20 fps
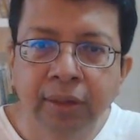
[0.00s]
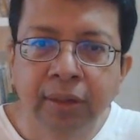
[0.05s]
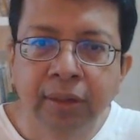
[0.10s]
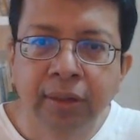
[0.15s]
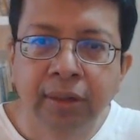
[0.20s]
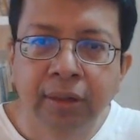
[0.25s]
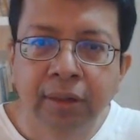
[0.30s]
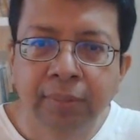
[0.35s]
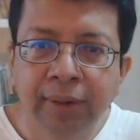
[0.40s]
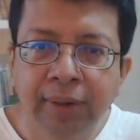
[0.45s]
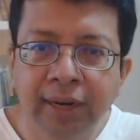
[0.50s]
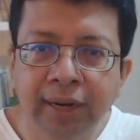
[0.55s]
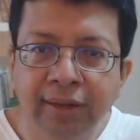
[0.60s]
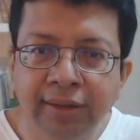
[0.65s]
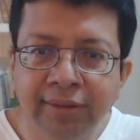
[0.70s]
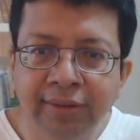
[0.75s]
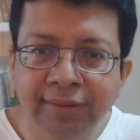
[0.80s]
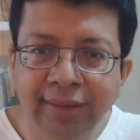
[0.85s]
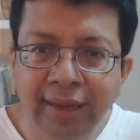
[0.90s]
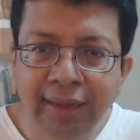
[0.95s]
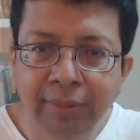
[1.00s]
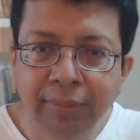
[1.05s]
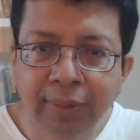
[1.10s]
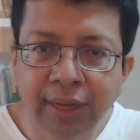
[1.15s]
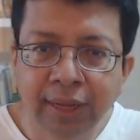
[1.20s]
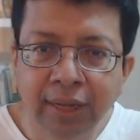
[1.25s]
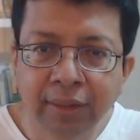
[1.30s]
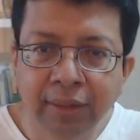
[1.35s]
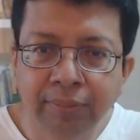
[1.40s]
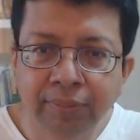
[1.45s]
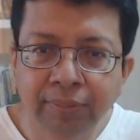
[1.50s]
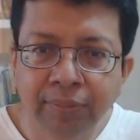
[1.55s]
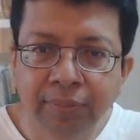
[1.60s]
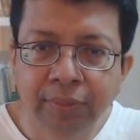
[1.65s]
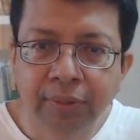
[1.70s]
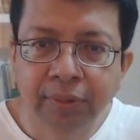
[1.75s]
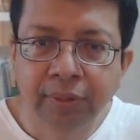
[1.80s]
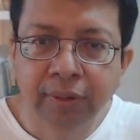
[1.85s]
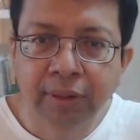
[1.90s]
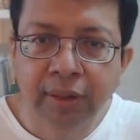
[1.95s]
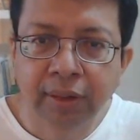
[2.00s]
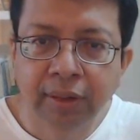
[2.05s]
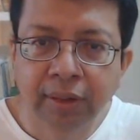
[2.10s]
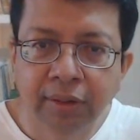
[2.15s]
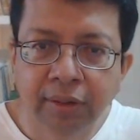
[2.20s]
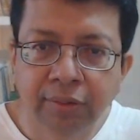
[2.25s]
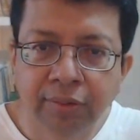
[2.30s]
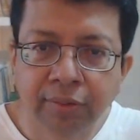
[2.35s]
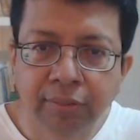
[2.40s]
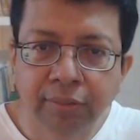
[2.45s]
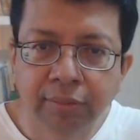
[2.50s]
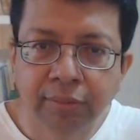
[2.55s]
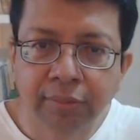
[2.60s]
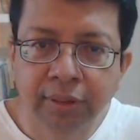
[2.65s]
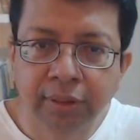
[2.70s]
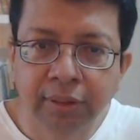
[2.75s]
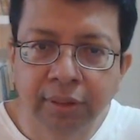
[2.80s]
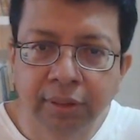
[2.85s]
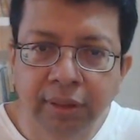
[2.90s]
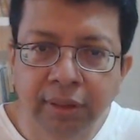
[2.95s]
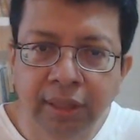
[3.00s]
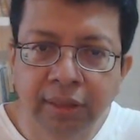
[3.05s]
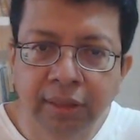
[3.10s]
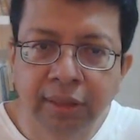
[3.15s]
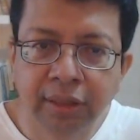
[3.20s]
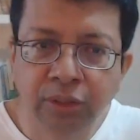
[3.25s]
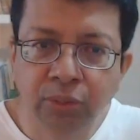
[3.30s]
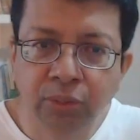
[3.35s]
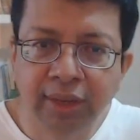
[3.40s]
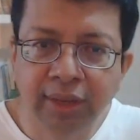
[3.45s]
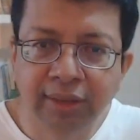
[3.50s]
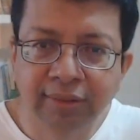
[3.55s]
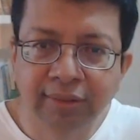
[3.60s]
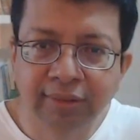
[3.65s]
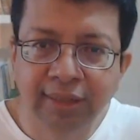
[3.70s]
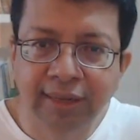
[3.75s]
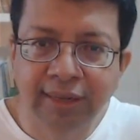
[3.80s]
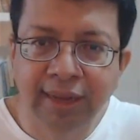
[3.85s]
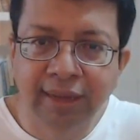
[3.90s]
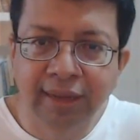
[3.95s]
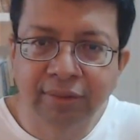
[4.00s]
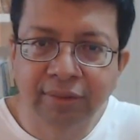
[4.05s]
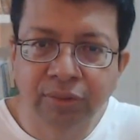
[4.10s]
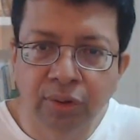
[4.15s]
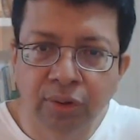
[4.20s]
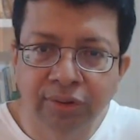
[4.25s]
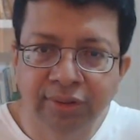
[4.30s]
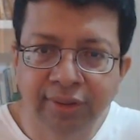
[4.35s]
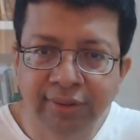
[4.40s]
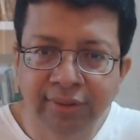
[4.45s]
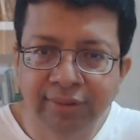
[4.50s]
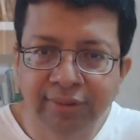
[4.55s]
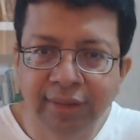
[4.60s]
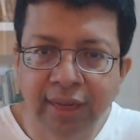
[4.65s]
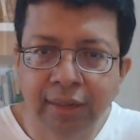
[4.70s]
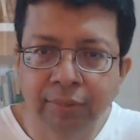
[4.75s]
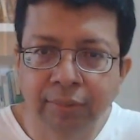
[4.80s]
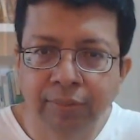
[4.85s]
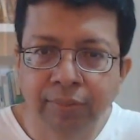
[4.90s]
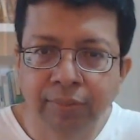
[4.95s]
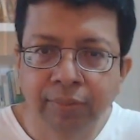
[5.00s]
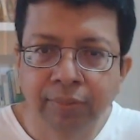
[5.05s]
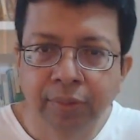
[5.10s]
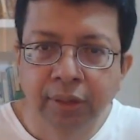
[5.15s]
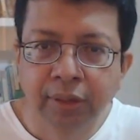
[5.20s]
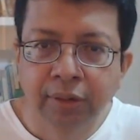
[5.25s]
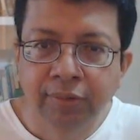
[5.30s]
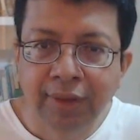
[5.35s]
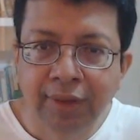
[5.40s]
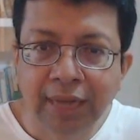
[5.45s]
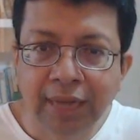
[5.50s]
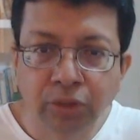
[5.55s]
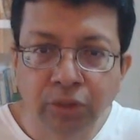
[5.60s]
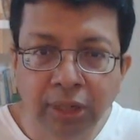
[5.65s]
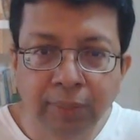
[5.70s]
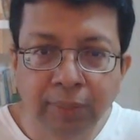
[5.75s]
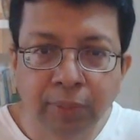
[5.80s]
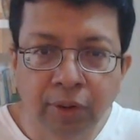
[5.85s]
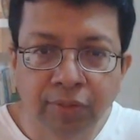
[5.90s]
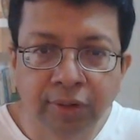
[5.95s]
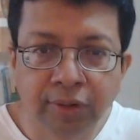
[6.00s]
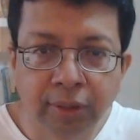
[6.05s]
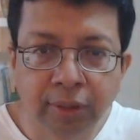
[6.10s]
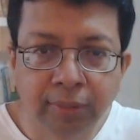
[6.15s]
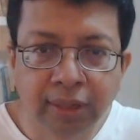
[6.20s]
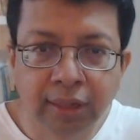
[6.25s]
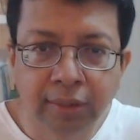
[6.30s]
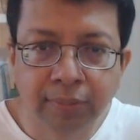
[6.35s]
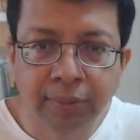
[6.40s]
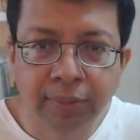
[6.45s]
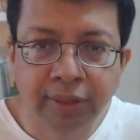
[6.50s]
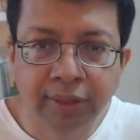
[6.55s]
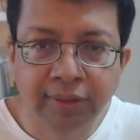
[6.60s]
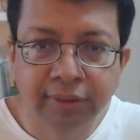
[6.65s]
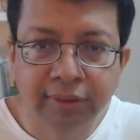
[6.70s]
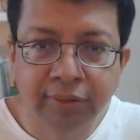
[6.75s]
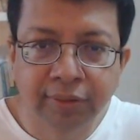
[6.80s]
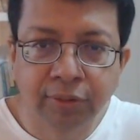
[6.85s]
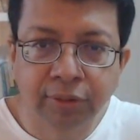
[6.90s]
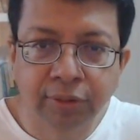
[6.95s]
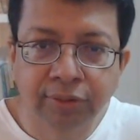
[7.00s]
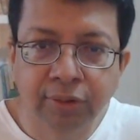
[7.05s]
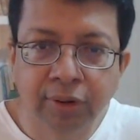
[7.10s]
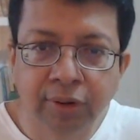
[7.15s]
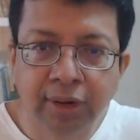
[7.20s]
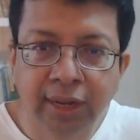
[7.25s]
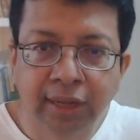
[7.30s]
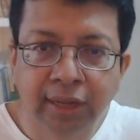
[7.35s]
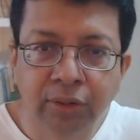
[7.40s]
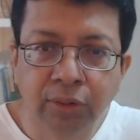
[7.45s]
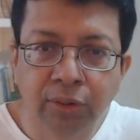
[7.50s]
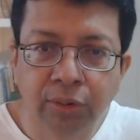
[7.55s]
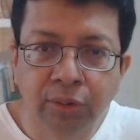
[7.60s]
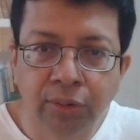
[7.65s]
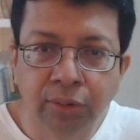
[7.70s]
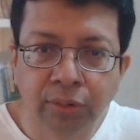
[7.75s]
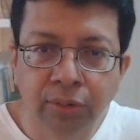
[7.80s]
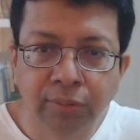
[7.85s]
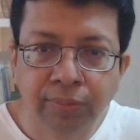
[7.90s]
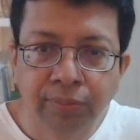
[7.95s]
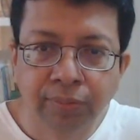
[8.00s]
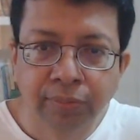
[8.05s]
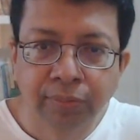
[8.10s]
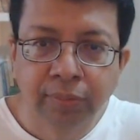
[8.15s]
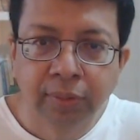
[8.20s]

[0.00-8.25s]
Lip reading: But at the same time, in the US, the tech stocks this time were actually profitable companies. It was not like, you know,